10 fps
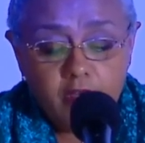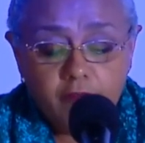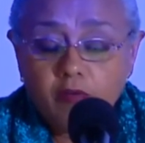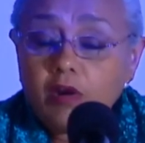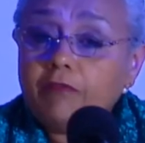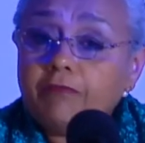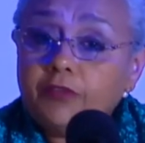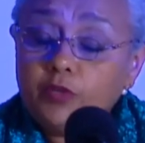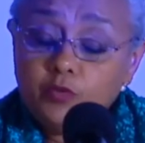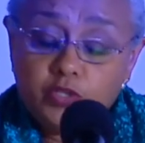for our
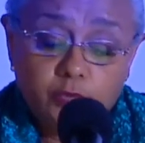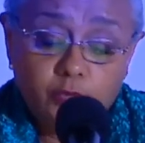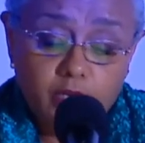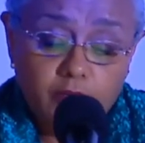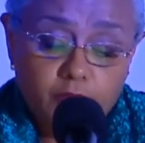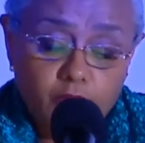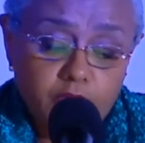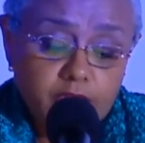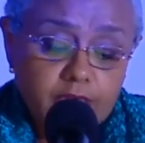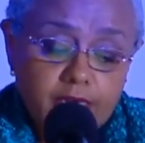future
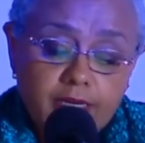workforce